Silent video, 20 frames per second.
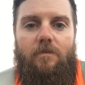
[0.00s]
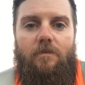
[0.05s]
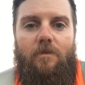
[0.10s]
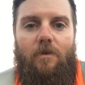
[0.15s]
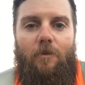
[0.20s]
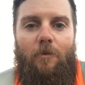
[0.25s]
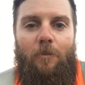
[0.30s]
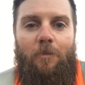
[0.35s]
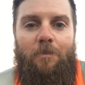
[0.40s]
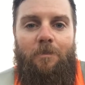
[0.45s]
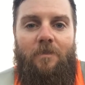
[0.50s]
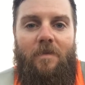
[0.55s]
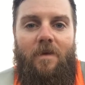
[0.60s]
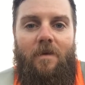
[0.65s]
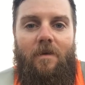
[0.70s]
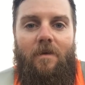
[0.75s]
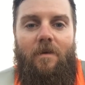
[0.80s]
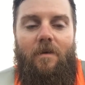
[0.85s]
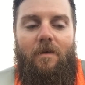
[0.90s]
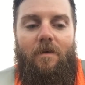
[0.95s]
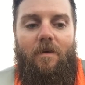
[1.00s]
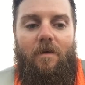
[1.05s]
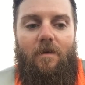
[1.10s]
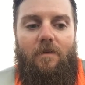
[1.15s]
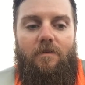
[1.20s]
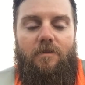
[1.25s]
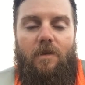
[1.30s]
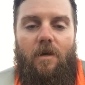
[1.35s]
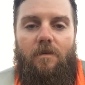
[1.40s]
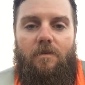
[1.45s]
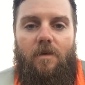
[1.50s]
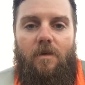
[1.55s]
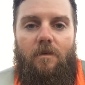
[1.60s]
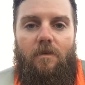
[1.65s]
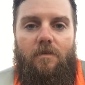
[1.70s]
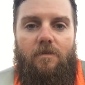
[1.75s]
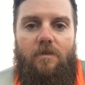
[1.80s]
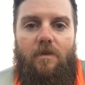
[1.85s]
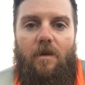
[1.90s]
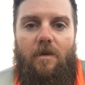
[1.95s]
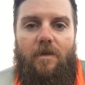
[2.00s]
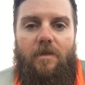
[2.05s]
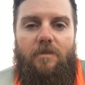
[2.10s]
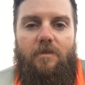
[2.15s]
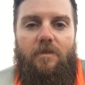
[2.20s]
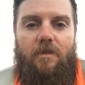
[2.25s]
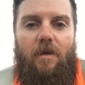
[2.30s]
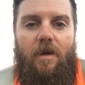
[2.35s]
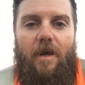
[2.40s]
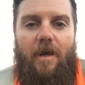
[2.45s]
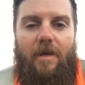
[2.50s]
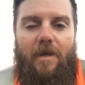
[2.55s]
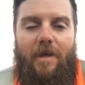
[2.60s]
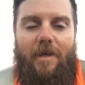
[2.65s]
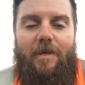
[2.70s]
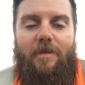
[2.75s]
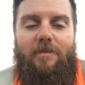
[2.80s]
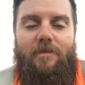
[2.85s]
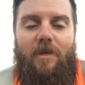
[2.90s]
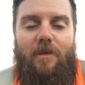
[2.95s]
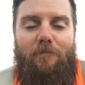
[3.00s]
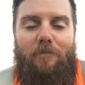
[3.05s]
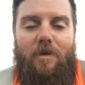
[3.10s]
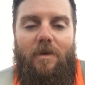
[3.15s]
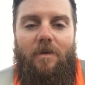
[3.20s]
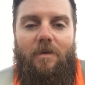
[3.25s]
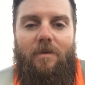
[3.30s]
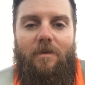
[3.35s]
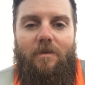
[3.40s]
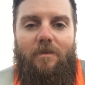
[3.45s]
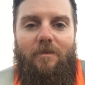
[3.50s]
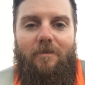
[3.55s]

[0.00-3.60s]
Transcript: So, uh, Josh Cullison, I'll get you your hat ASAP.